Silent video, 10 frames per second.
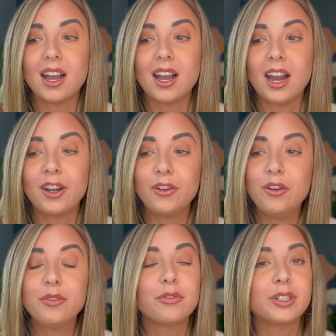I don't
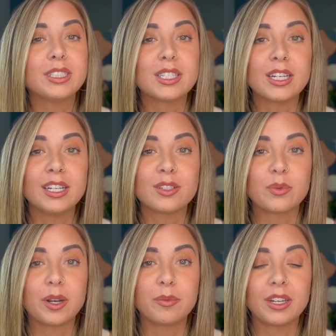know if real estate is
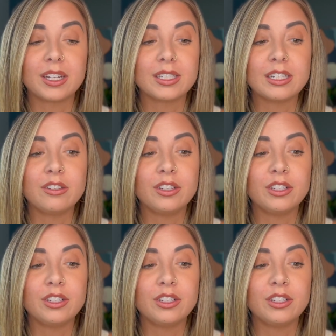what I'm gonna continue to